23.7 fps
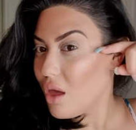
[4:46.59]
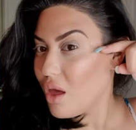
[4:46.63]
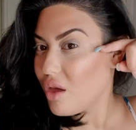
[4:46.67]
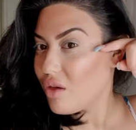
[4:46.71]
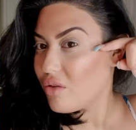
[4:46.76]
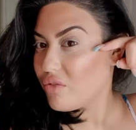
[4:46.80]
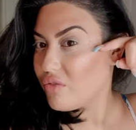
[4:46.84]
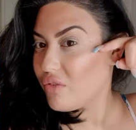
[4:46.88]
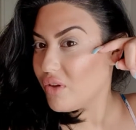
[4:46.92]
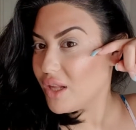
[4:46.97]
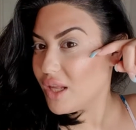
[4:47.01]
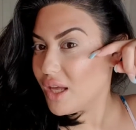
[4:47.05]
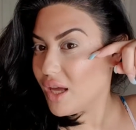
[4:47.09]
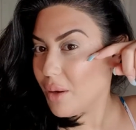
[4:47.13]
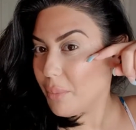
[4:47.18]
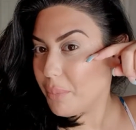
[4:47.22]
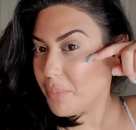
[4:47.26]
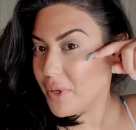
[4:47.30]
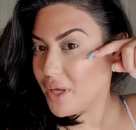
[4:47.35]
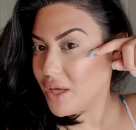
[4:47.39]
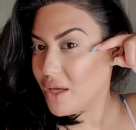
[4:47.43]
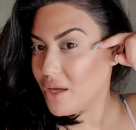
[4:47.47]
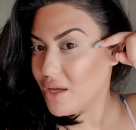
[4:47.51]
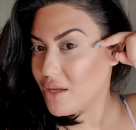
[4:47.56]
filler up
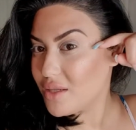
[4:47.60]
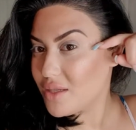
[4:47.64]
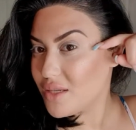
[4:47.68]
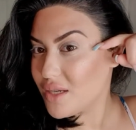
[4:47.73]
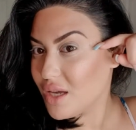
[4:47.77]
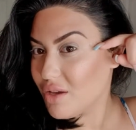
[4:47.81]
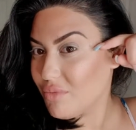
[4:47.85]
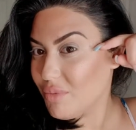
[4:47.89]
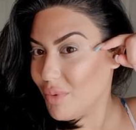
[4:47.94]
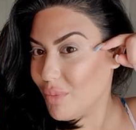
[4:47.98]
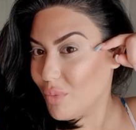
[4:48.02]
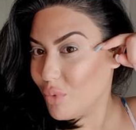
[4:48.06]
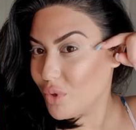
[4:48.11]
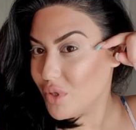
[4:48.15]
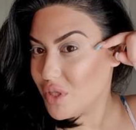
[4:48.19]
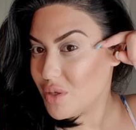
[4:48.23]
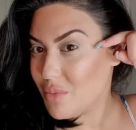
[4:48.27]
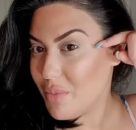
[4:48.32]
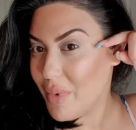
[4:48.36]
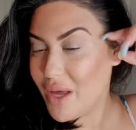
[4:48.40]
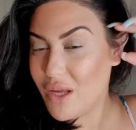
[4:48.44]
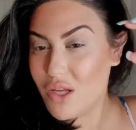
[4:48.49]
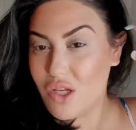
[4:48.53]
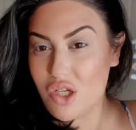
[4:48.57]
here to give me more
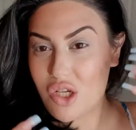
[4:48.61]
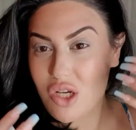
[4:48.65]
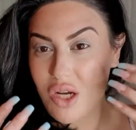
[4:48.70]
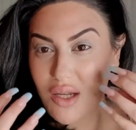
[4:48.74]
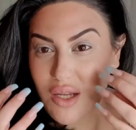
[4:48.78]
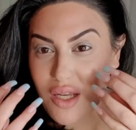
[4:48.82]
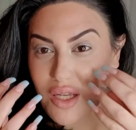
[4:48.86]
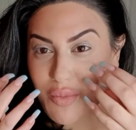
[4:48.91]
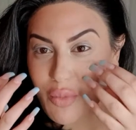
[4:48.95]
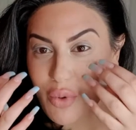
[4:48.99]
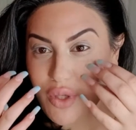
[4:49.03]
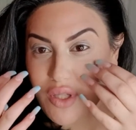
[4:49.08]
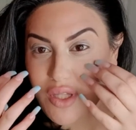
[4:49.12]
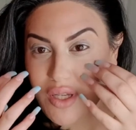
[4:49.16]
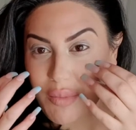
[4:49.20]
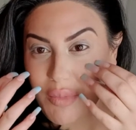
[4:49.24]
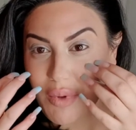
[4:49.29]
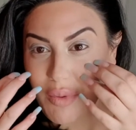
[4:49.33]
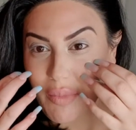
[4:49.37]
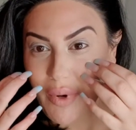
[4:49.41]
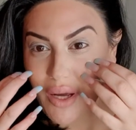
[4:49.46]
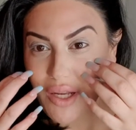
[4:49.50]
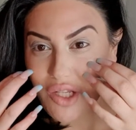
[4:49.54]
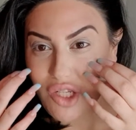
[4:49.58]
dimension. He's put some in
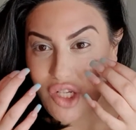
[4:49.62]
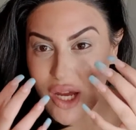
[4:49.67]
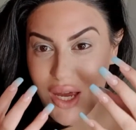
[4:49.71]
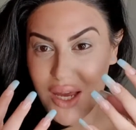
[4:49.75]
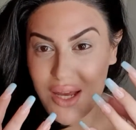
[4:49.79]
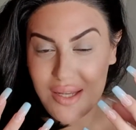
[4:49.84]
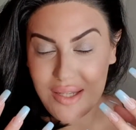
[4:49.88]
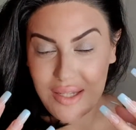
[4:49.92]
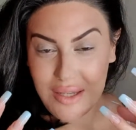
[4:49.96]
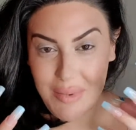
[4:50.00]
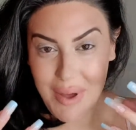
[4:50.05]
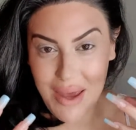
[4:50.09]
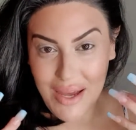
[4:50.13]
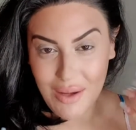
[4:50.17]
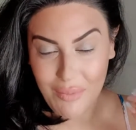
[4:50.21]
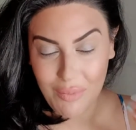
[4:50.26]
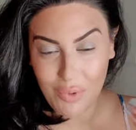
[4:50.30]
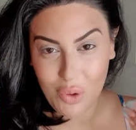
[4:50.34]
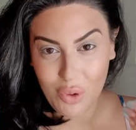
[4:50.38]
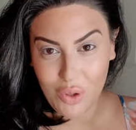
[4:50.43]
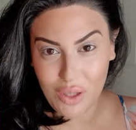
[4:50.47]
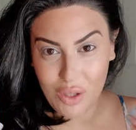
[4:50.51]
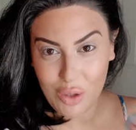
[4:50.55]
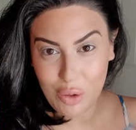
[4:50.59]
my cheeks, making them
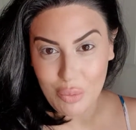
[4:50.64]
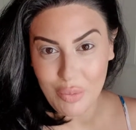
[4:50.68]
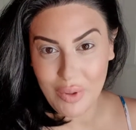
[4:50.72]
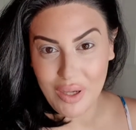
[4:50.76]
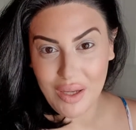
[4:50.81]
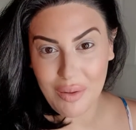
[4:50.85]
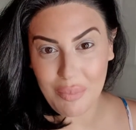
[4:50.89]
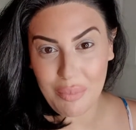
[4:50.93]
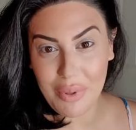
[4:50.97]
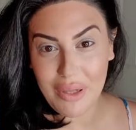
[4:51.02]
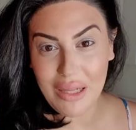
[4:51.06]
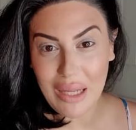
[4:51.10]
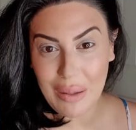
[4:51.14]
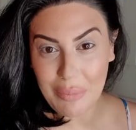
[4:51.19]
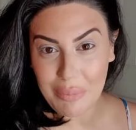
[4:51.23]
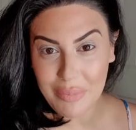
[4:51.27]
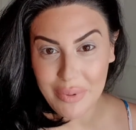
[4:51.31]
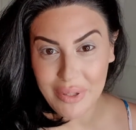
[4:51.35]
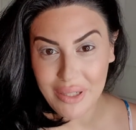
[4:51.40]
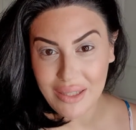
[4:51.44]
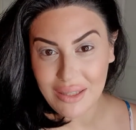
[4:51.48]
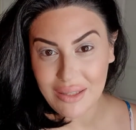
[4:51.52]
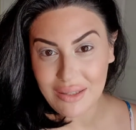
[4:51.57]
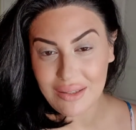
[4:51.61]
look a little bit
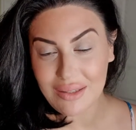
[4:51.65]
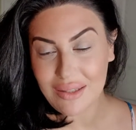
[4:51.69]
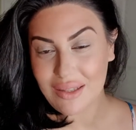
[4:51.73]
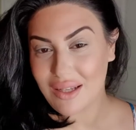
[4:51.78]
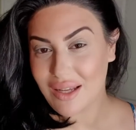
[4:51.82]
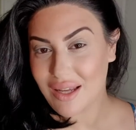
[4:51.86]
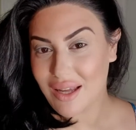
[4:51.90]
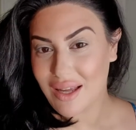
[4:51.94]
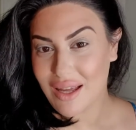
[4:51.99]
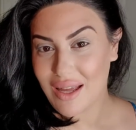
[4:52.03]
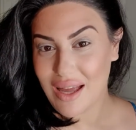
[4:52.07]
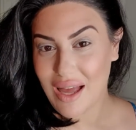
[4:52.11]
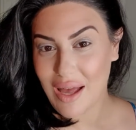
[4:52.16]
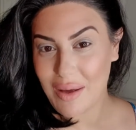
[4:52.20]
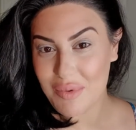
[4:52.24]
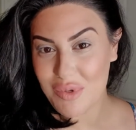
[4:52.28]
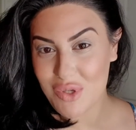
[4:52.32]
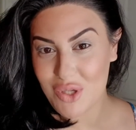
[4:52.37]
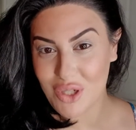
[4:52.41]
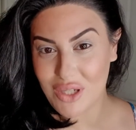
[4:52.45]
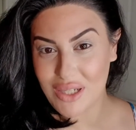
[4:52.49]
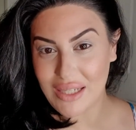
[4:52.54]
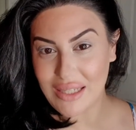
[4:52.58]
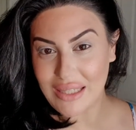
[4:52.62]
plumper.
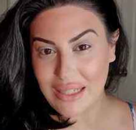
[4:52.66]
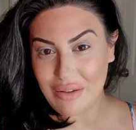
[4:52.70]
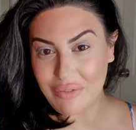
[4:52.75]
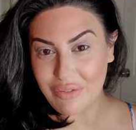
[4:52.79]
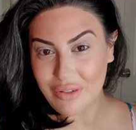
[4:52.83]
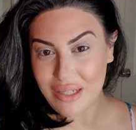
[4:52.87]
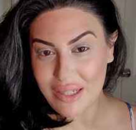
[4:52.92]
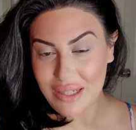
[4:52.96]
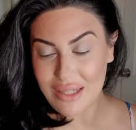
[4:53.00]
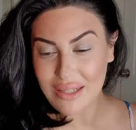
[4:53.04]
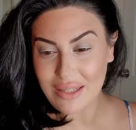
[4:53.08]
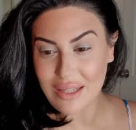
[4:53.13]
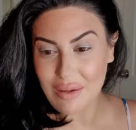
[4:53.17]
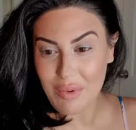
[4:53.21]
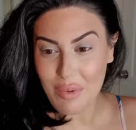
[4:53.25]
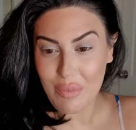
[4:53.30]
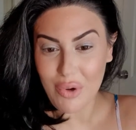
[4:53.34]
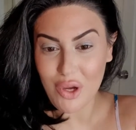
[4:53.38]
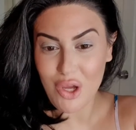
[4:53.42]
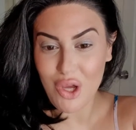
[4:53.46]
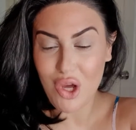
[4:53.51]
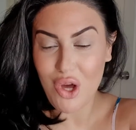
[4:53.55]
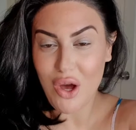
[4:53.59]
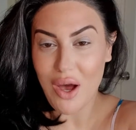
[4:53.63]
Absolutely love it. Let me bring
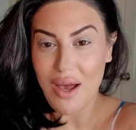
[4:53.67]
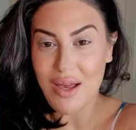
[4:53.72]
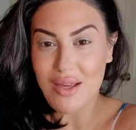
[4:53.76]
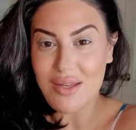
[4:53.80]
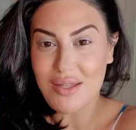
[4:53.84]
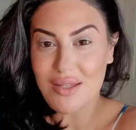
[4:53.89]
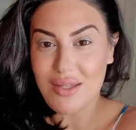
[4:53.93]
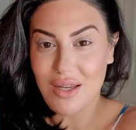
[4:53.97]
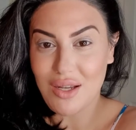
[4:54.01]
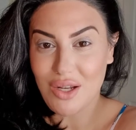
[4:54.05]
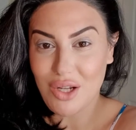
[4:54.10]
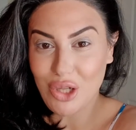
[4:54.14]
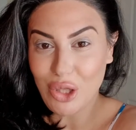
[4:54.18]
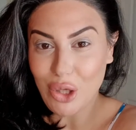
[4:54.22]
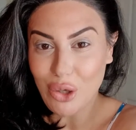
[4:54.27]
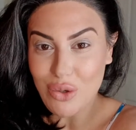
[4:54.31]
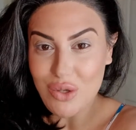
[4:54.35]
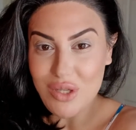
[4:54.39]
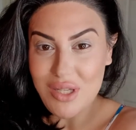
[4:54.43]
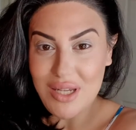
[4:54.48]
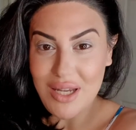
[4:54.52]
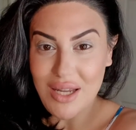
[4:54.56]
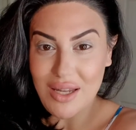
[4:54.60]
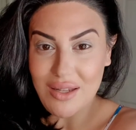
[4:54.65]
you guys
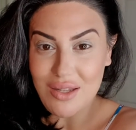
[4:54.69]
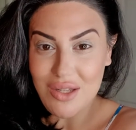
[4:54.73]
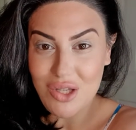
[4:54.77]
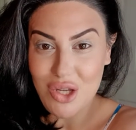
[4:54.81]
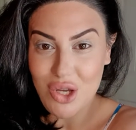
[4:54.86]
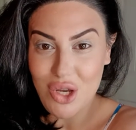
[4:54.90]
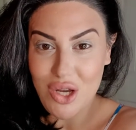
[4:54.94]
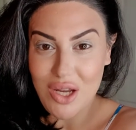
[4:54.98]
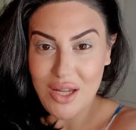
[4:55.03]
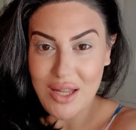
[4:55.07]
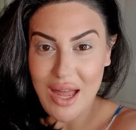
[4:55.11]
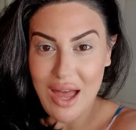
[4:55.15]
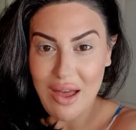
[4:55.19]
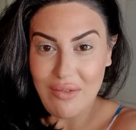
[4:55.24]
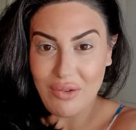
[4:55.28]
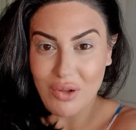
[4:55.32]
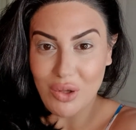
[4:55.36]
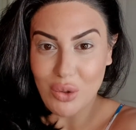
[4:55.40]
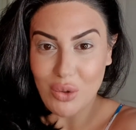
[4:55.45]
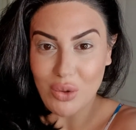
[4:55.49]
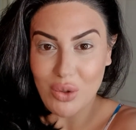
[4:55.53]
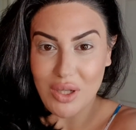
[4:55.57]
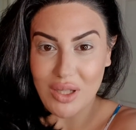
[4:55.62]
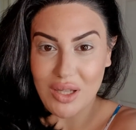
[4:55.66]
close in so you can have a
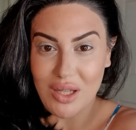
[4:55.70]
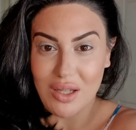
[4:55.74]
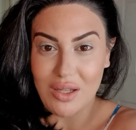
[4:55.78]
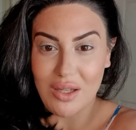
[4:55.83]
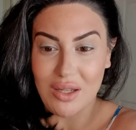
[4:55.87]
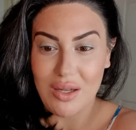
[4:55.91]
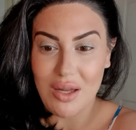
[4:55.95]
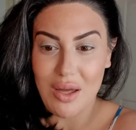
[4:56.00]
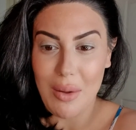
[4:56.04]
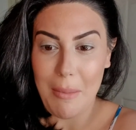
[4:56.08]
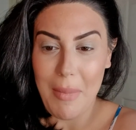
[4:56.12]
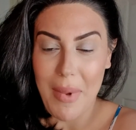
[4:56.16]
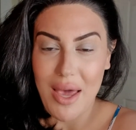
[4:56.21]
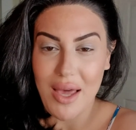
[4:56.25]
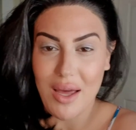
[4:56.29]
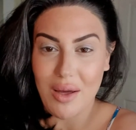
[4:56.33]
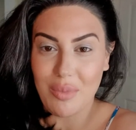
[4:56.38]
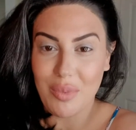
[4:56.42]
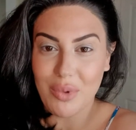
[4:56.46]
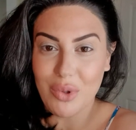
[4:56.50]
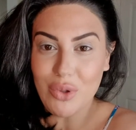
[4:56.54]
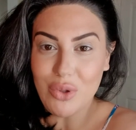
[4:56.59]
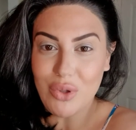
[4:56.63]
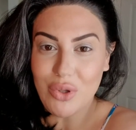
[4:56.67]
look at the makeup
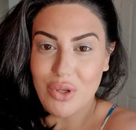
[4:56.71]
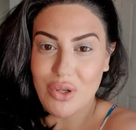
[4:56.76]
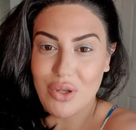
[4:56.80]
look.